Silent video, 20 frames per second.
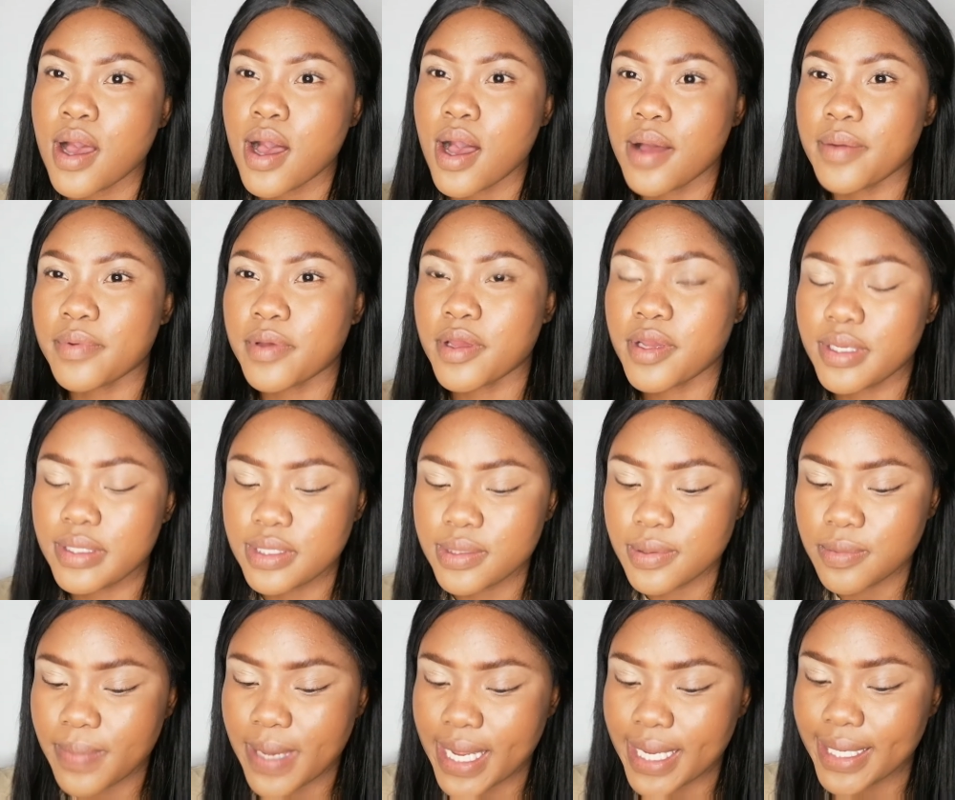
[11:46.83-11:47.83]
I'm going to be
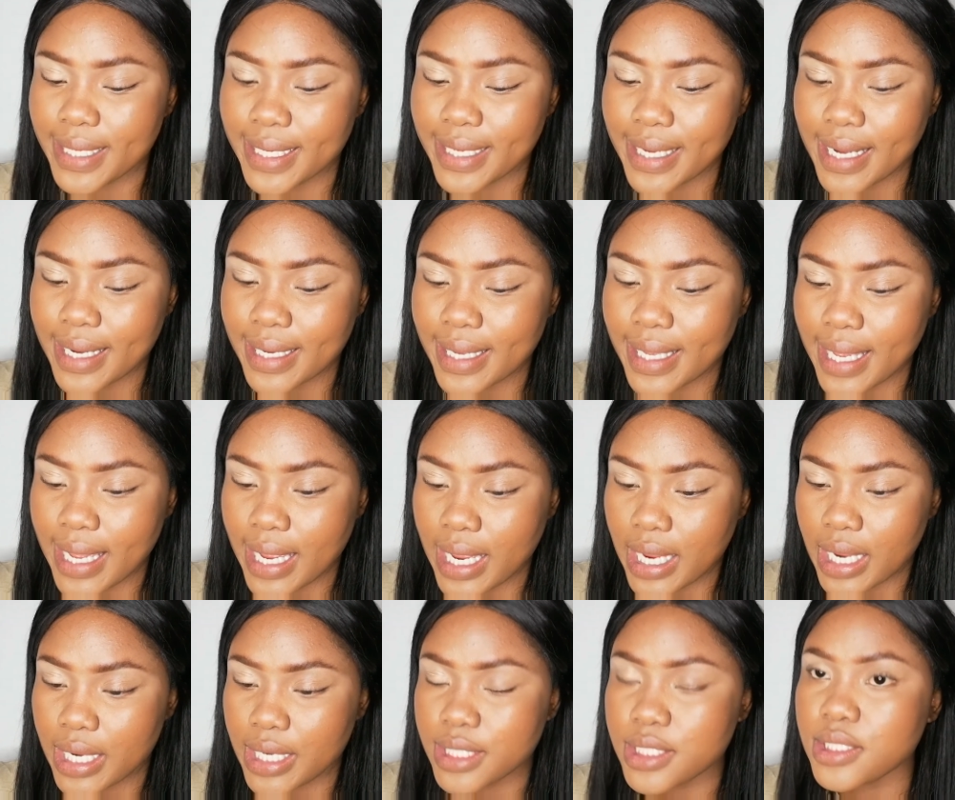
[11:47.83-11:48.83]
baking
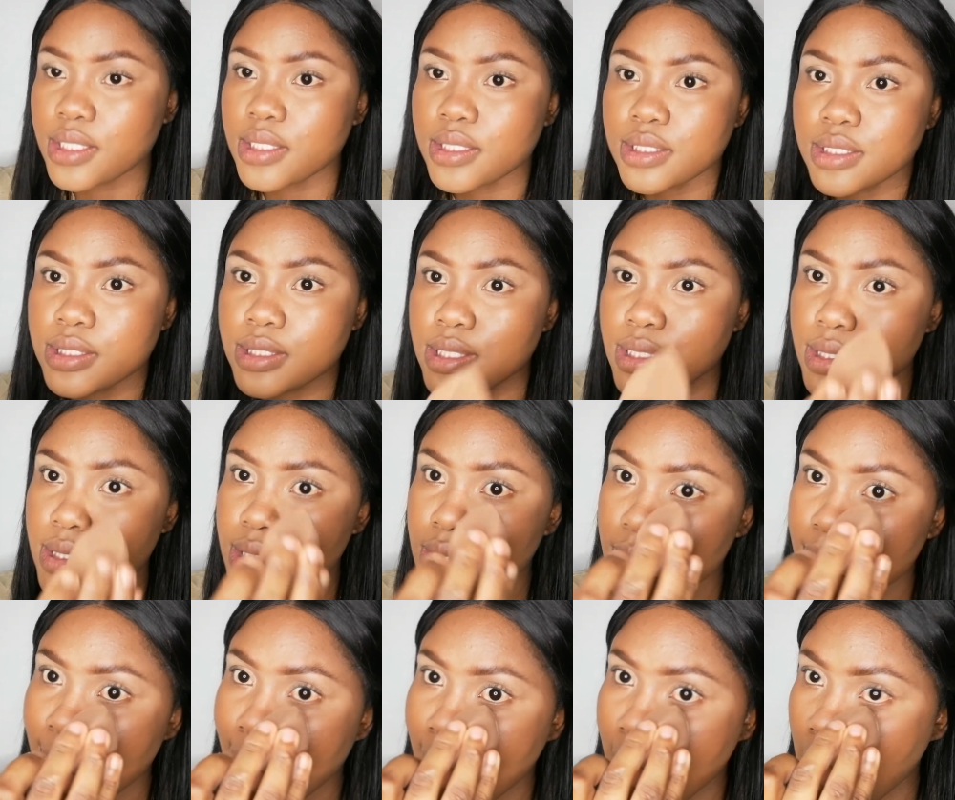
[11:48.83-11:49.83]
again, just
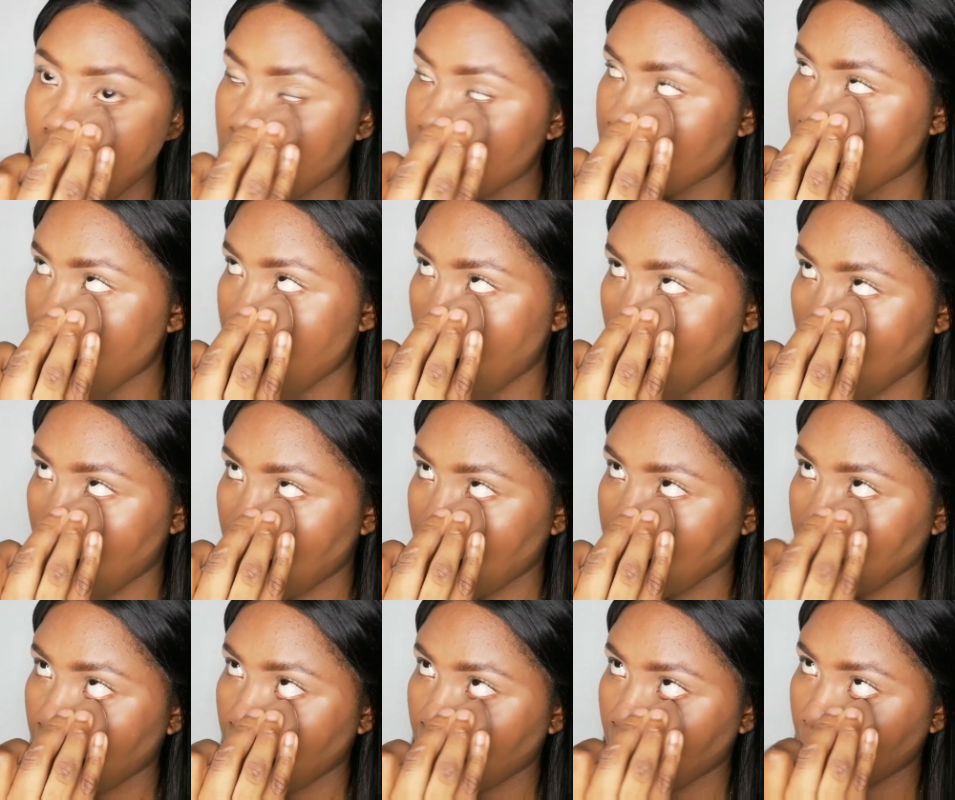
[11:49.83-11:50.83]
on my under eye.